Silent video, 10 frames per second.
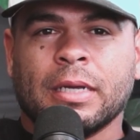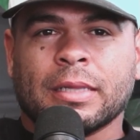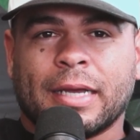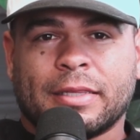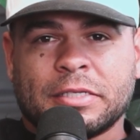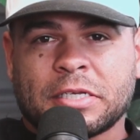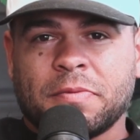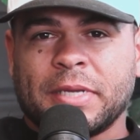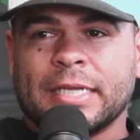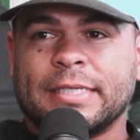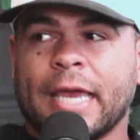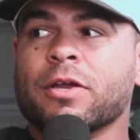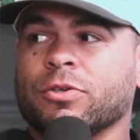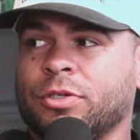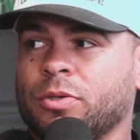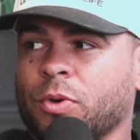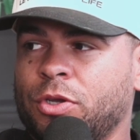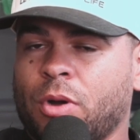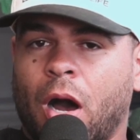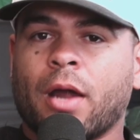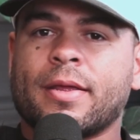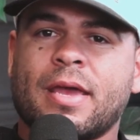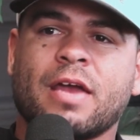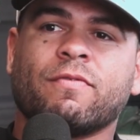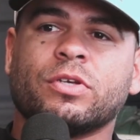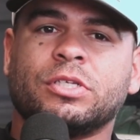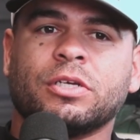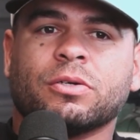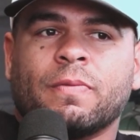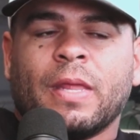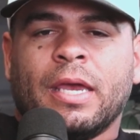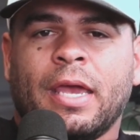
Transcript: Like this could be a day or two where you audit every single